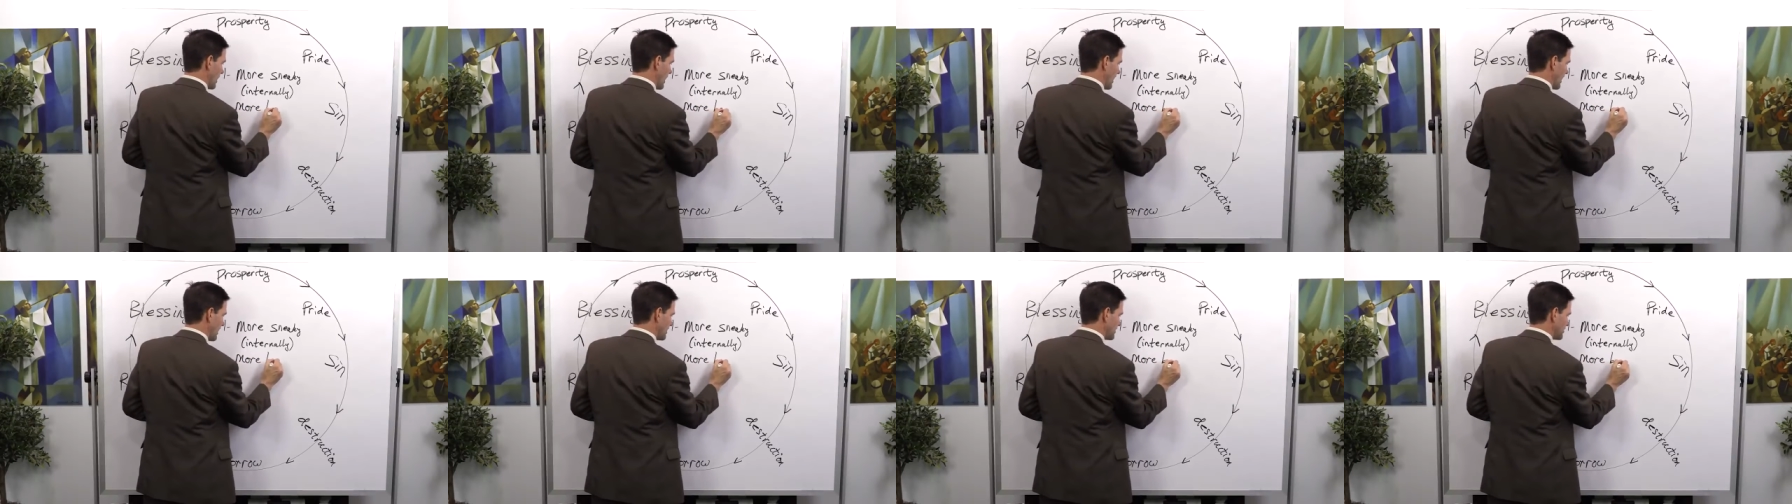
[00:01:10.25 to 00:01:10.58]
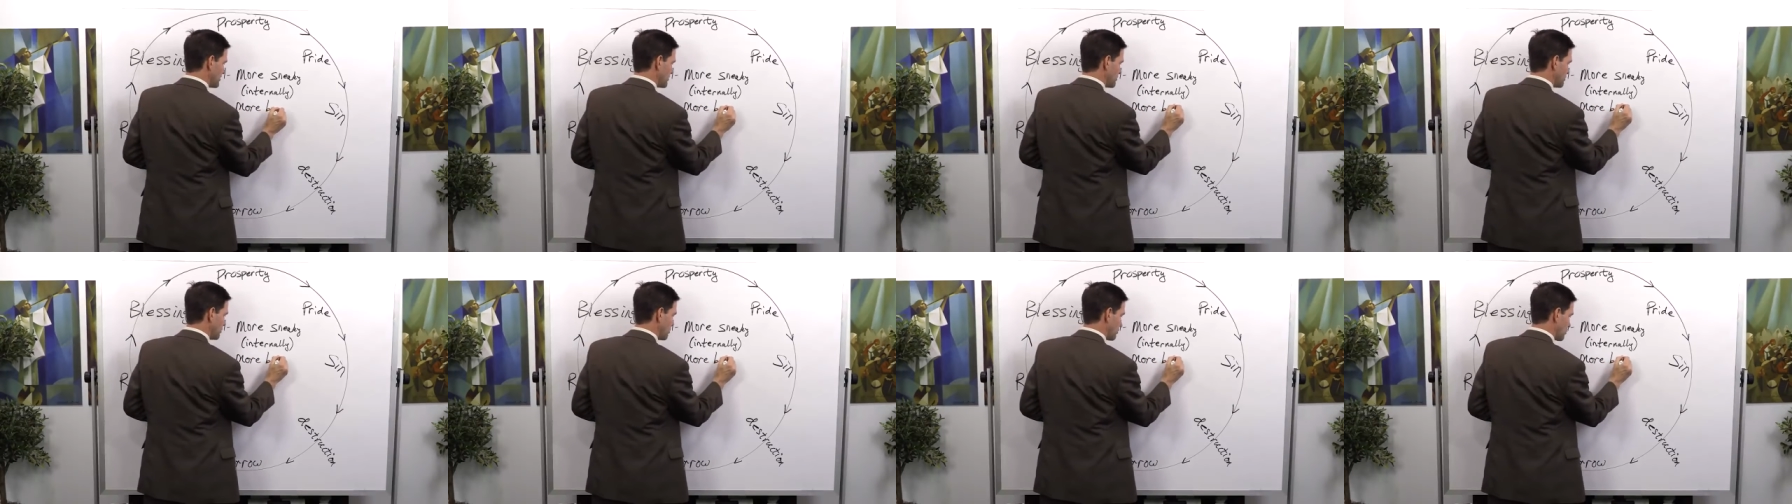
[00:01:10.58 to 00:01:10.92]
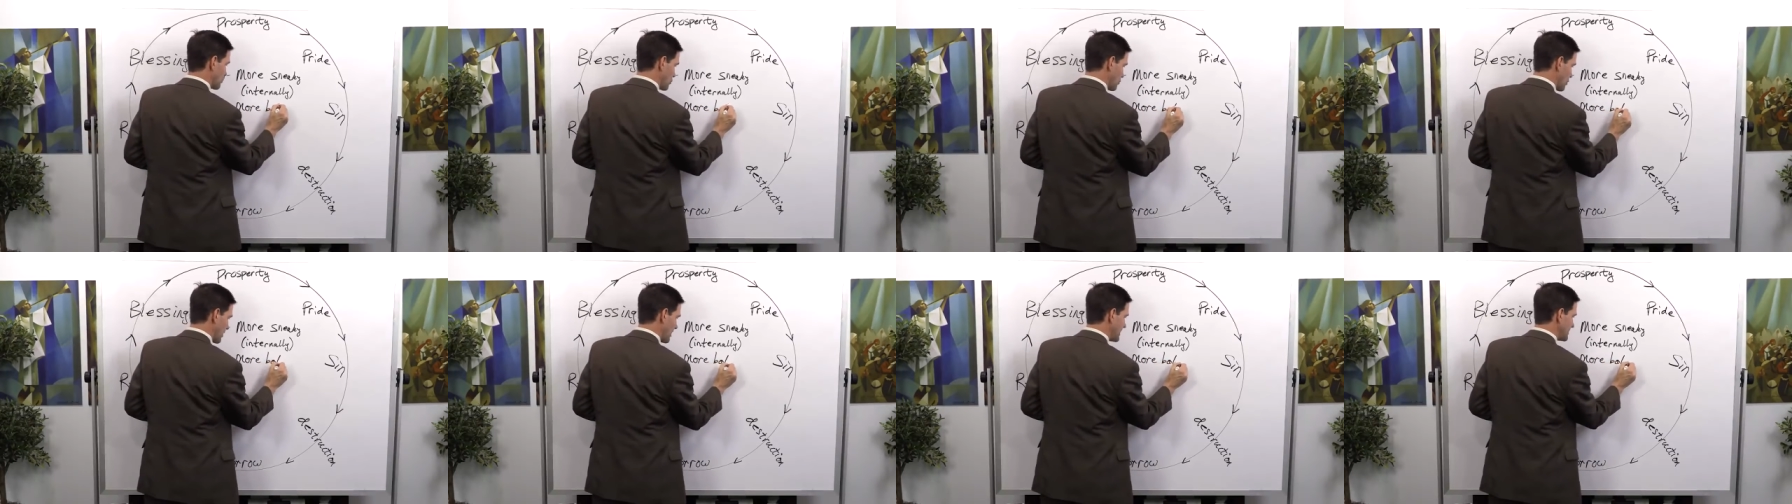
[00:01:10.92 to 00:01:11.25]
and
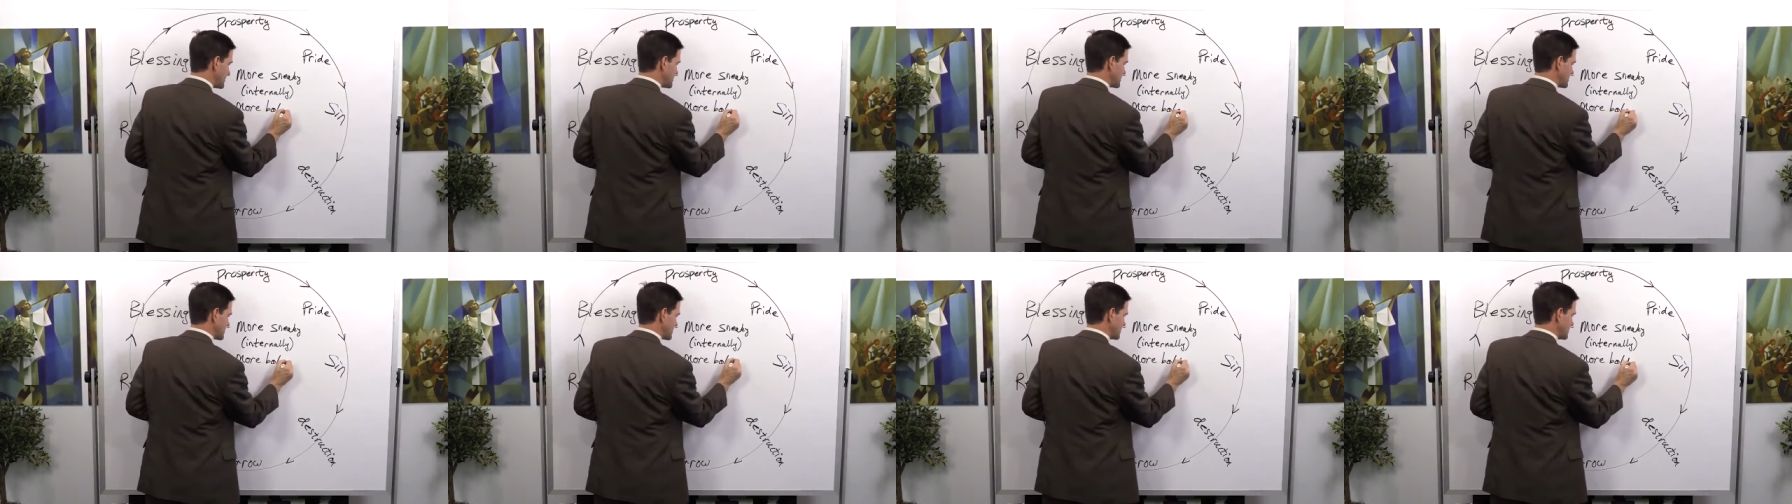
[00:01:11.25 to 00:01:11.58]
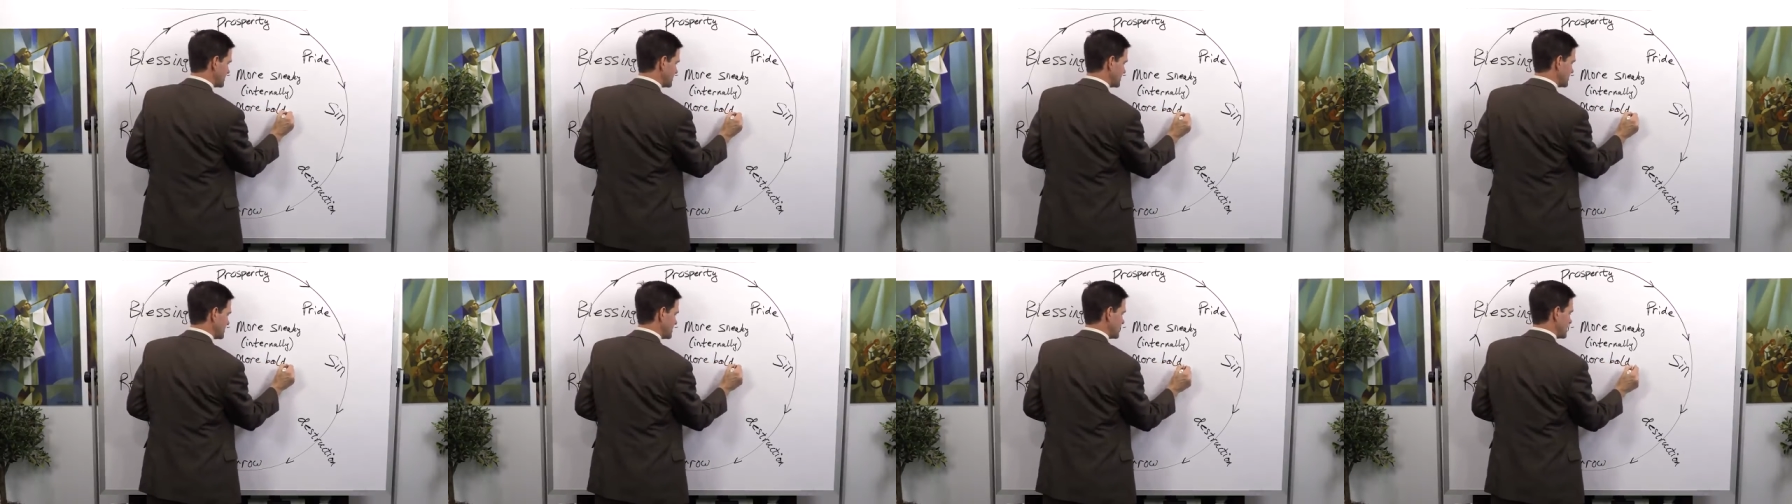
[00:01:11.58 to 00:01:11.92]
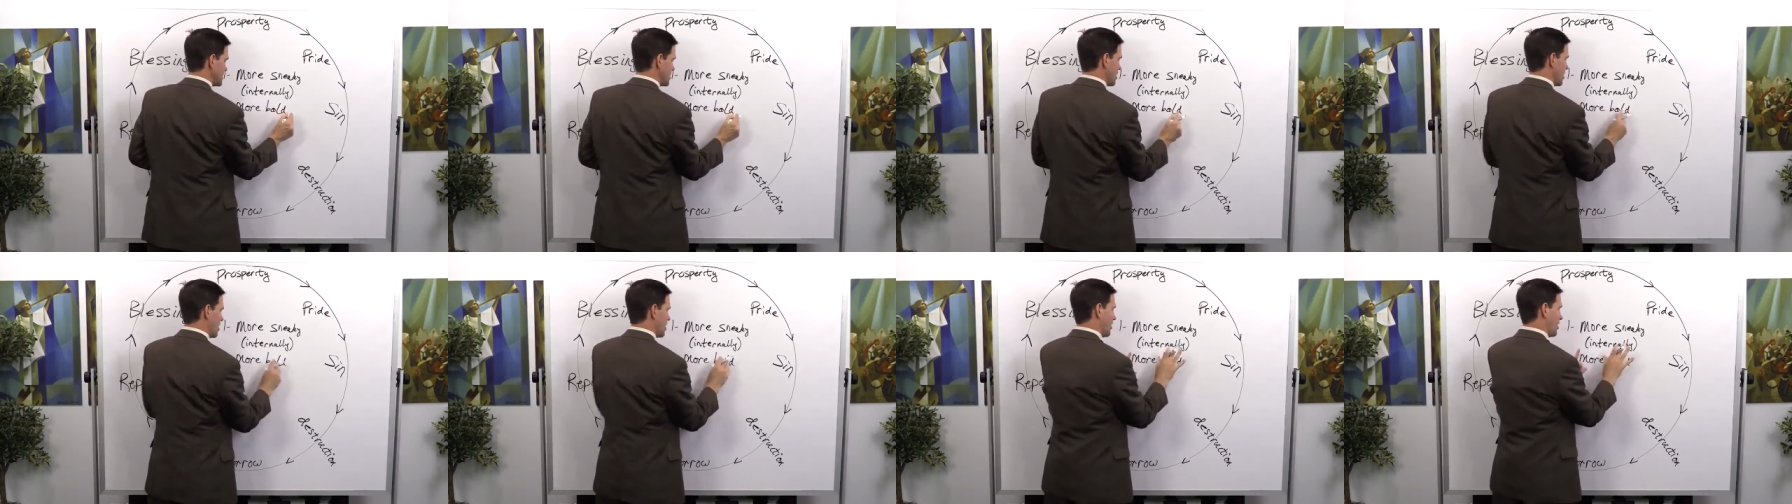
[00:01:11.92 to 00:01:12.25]
brazen
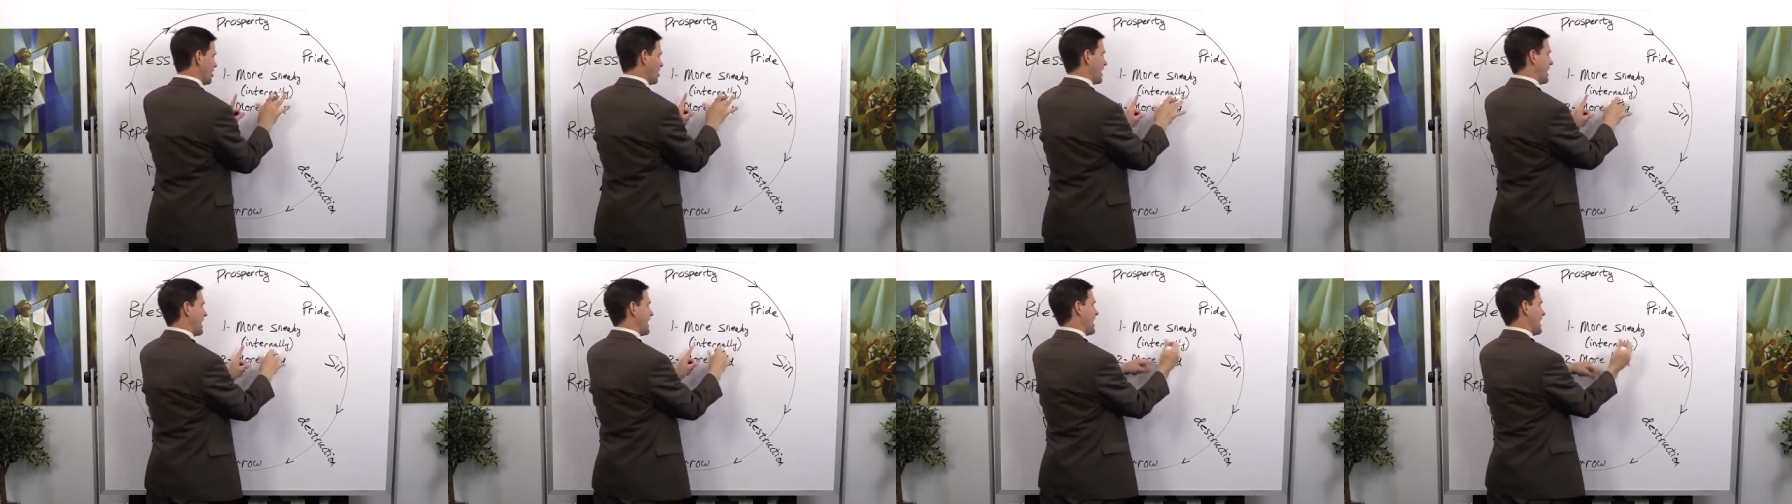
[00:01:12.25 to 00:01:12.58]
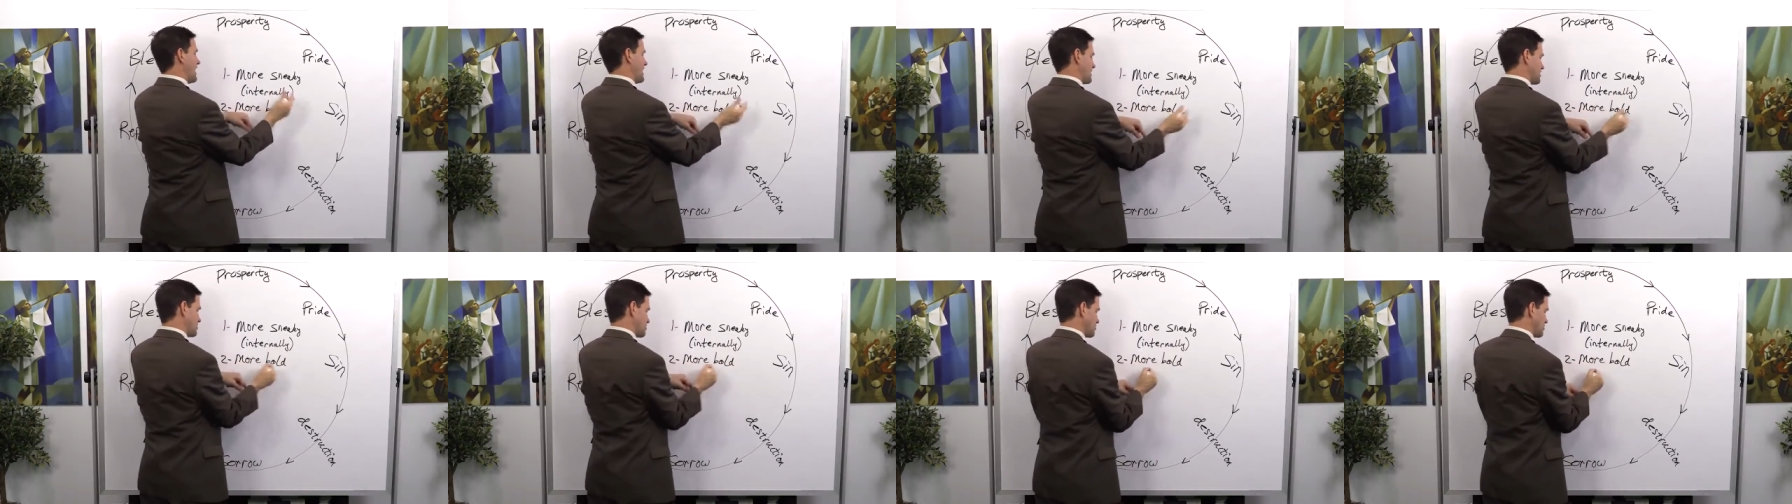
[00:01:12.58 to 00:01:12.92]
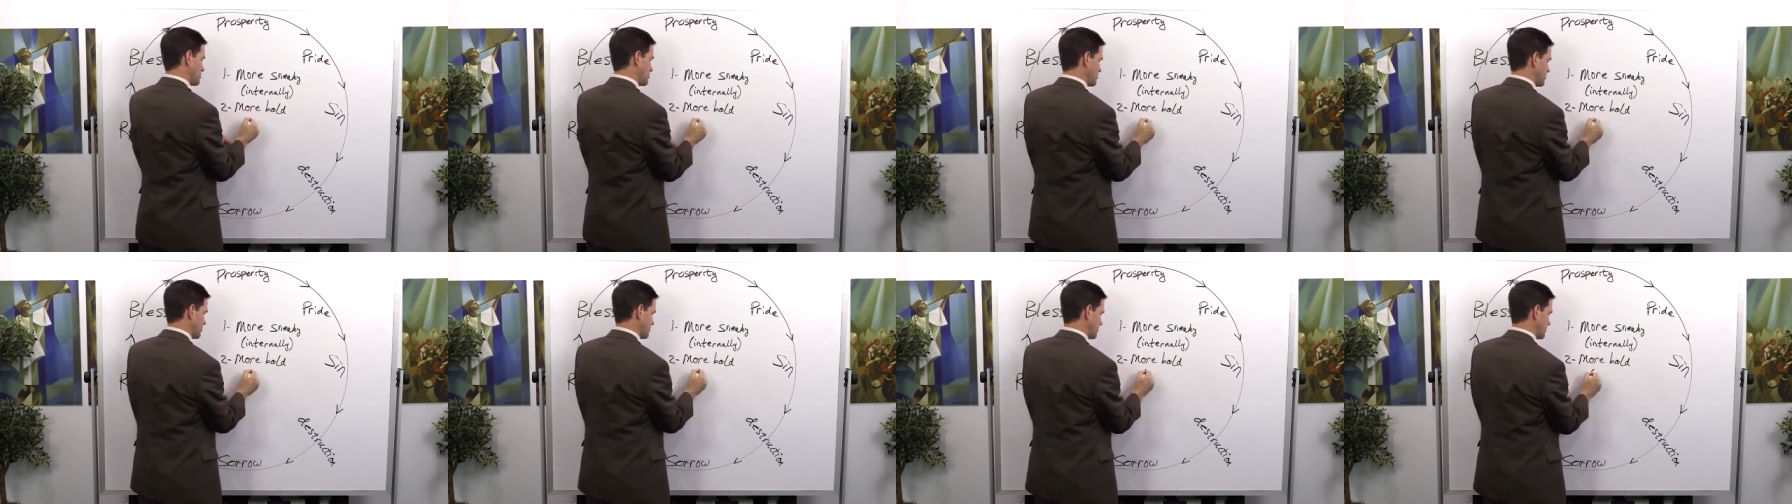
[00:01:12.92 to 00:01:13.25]

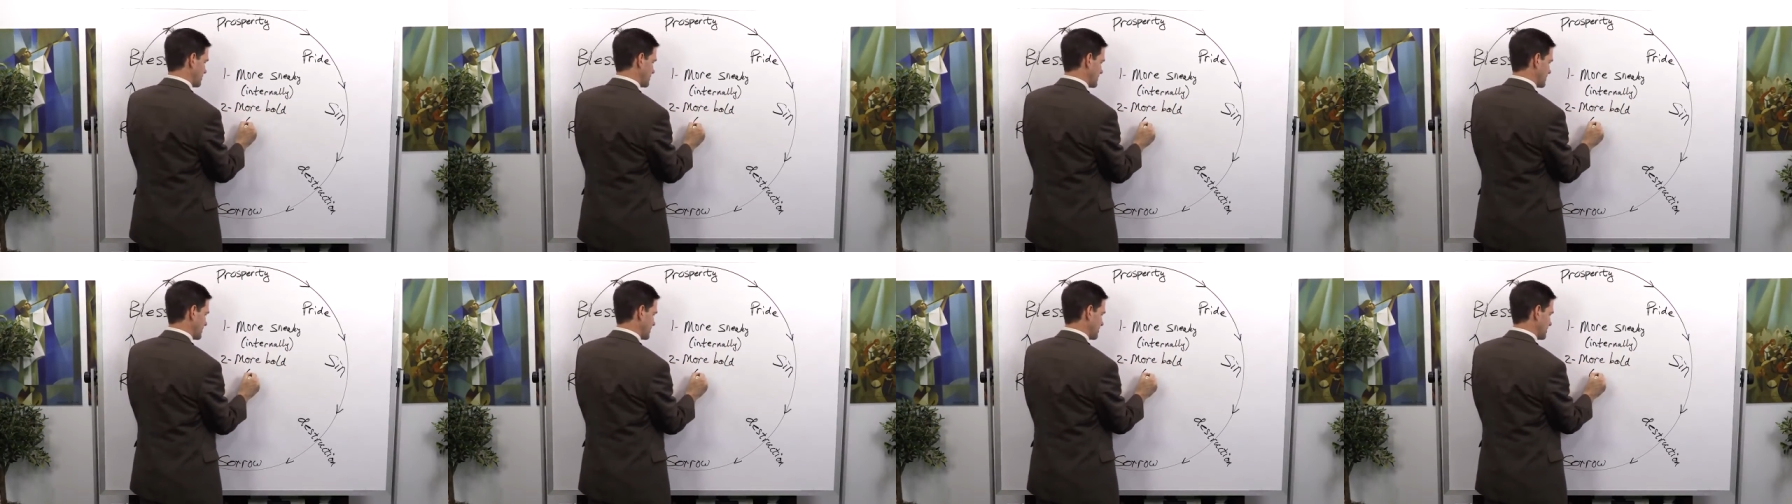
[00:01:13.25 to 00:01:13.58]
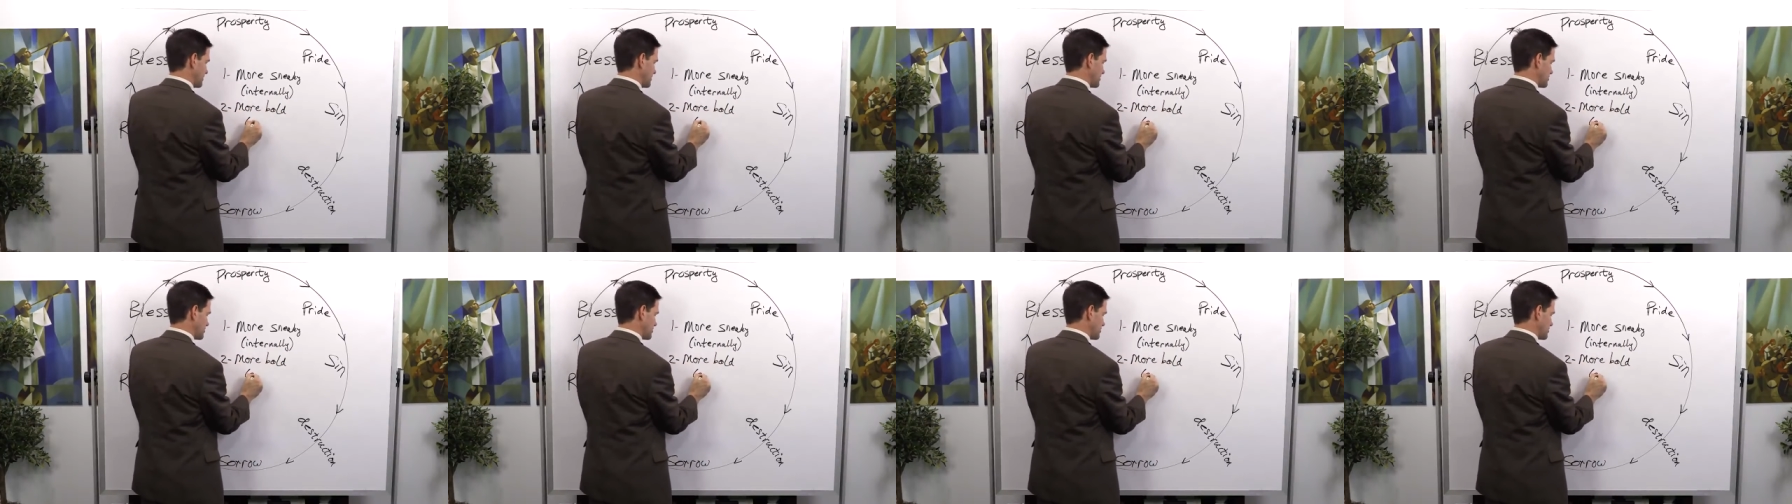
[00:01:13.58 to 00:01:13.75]
externally.